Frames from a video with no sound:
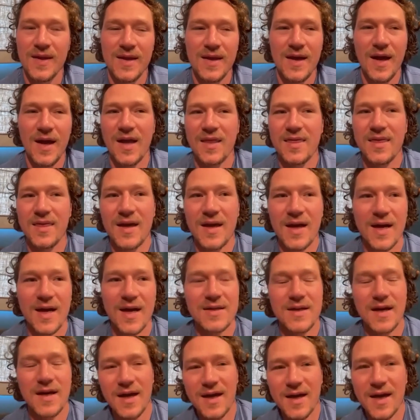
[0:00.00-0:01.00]
Yeah, I think
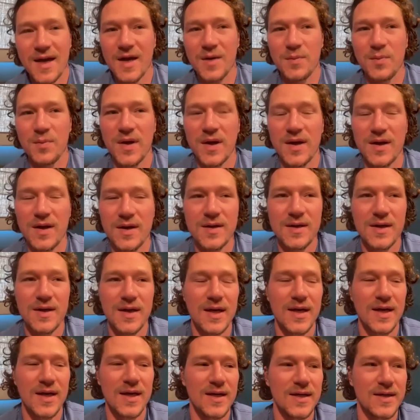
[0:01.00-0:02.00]
I kind of bring
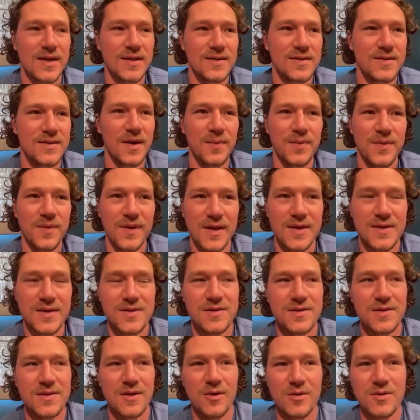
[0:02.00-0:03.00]
something
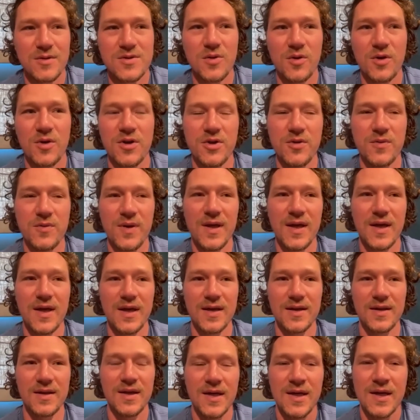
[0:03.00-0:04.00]
that's, you know, it's sort of unique.
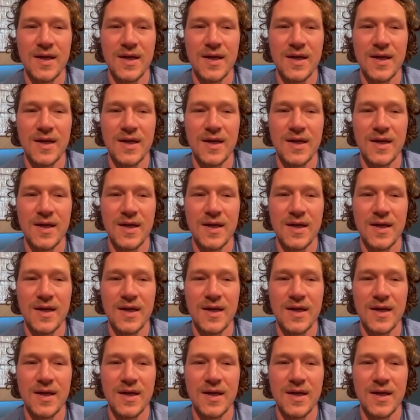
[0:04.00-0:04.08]
It